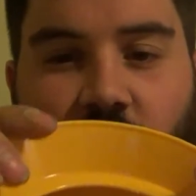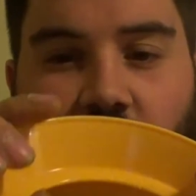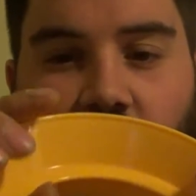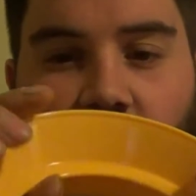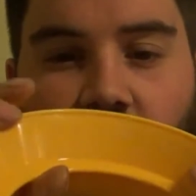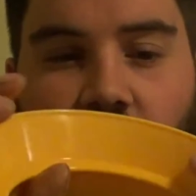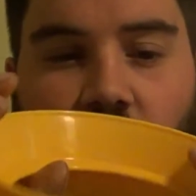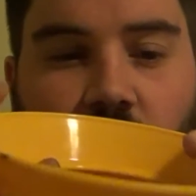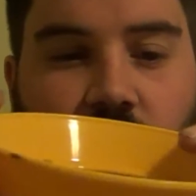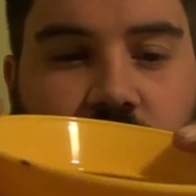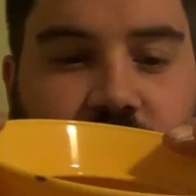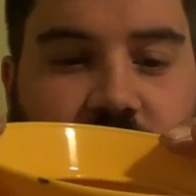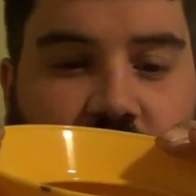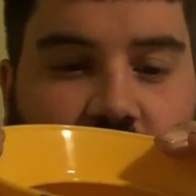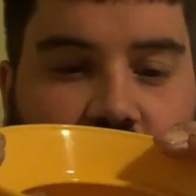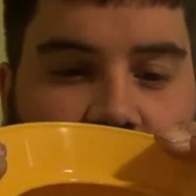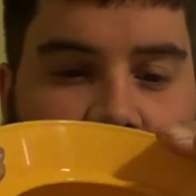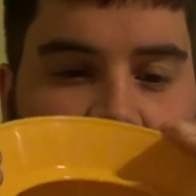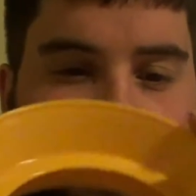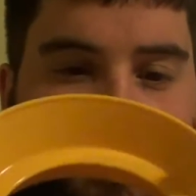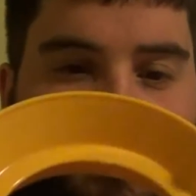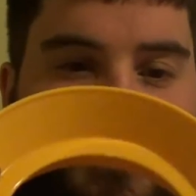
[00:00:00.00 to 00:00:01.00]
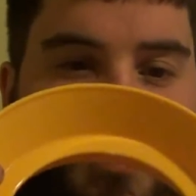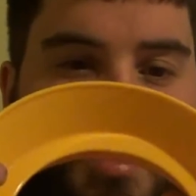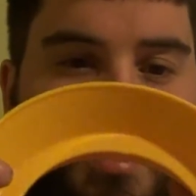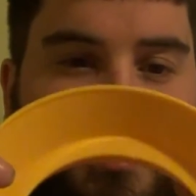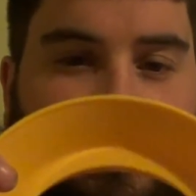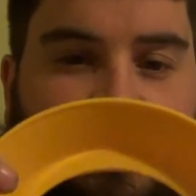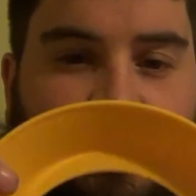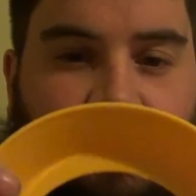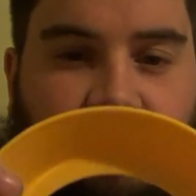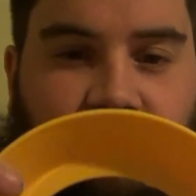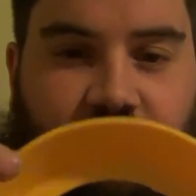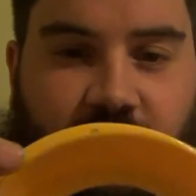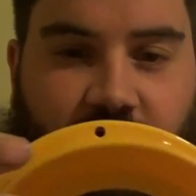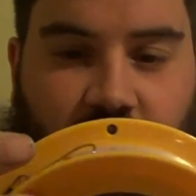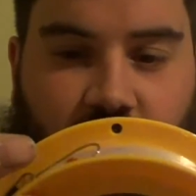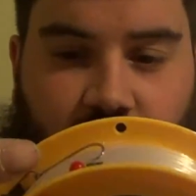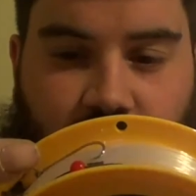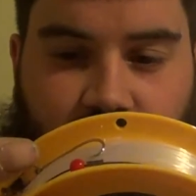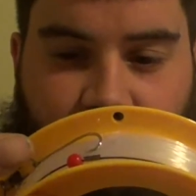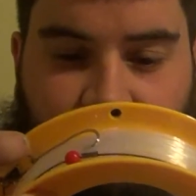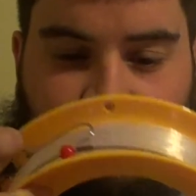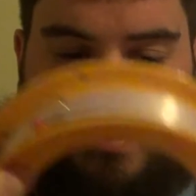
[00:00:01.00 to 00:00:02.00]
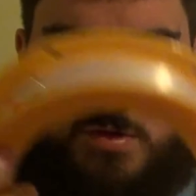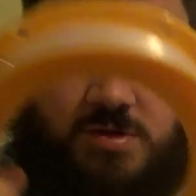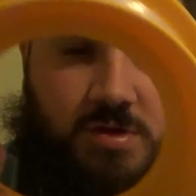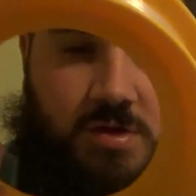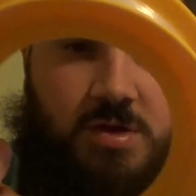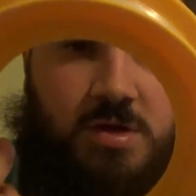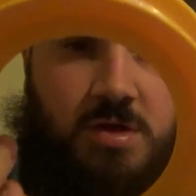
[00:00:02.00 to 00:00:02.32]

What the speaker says: all done up right there, folks.